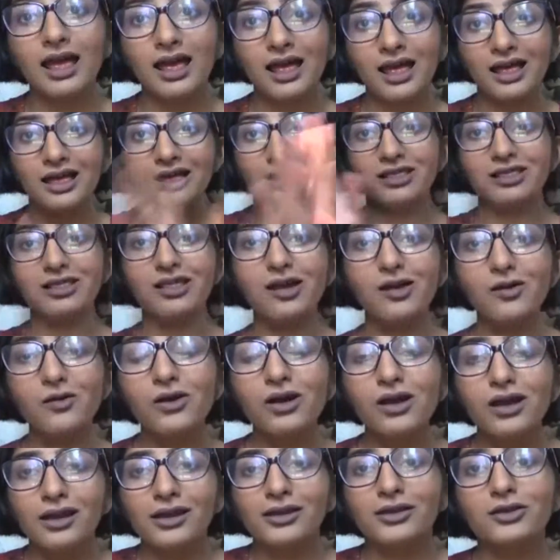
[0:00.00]

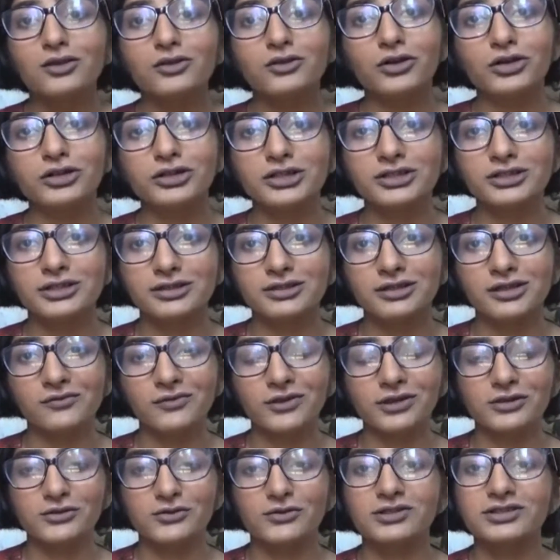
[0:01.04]
Hello, you gorgeous
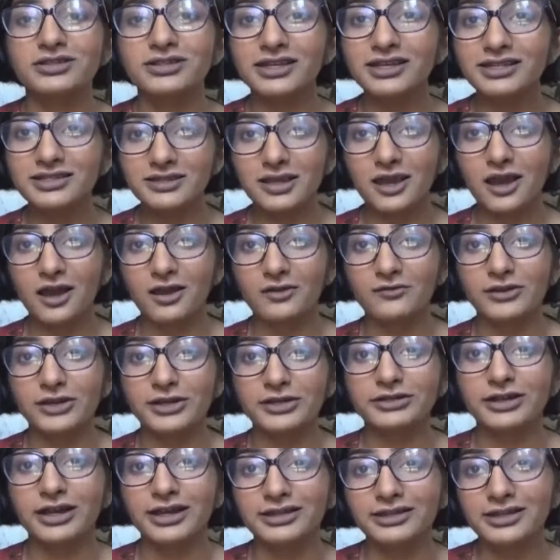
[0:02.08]
individuals, it's Kav
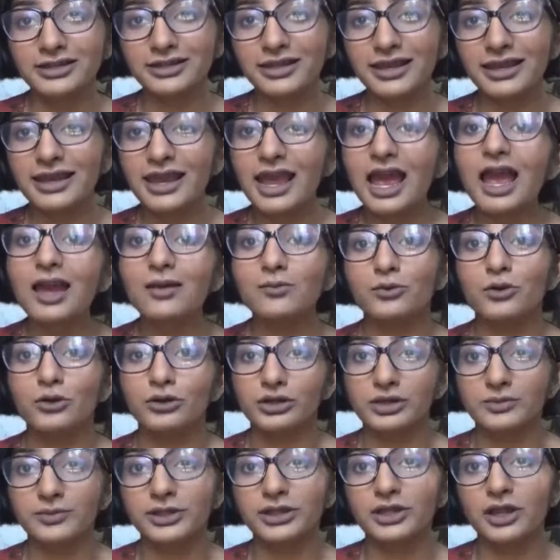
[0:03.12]
here, and today I'm
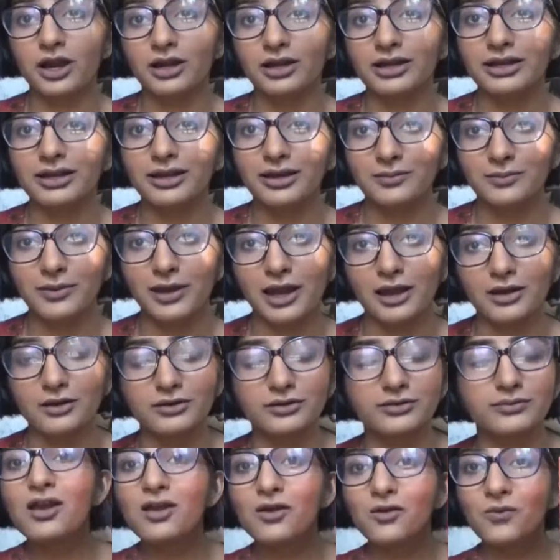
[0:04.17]
going to be talking
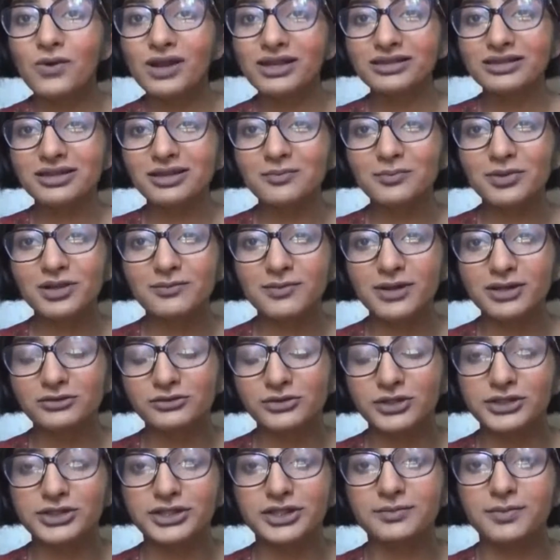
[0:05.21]
about When Dimple Met
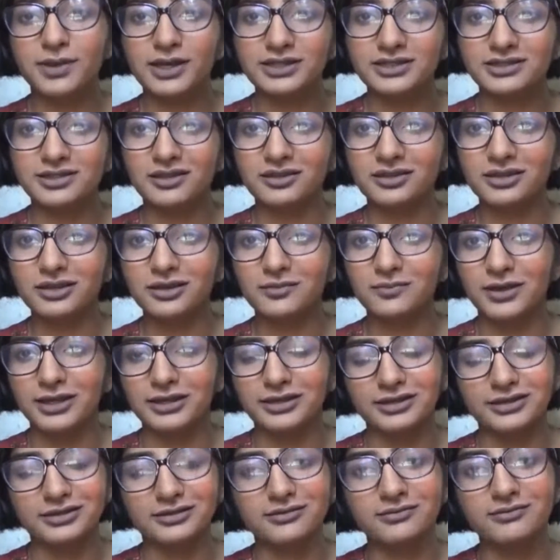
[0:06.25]
Rishi by Sandhya
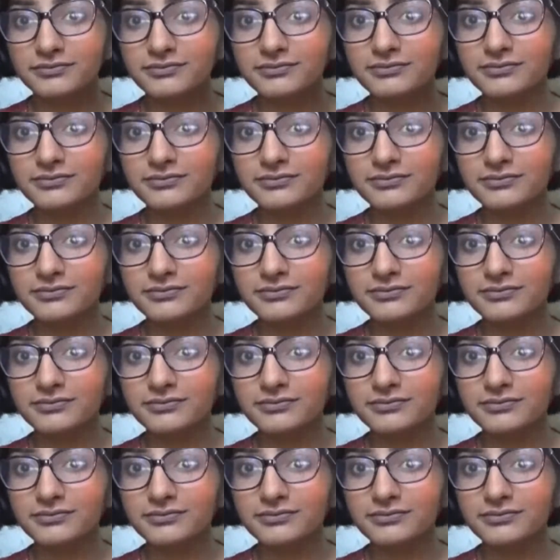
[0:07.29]
Menon.